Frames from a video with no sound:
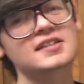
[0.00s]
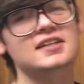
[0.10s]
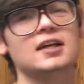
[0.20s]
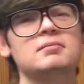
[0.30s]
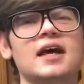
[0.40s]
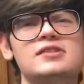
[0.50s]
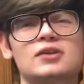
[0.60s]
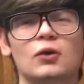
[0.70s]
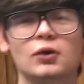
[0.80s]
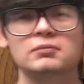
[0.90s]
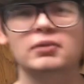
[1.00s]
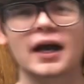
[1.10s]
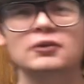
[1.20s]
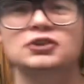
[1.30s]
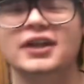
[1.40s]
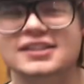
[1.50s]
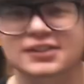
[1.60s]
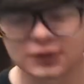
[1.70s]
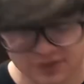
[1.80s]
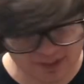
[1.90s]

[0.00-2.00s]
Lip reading: get them nice and golden brown, translucent,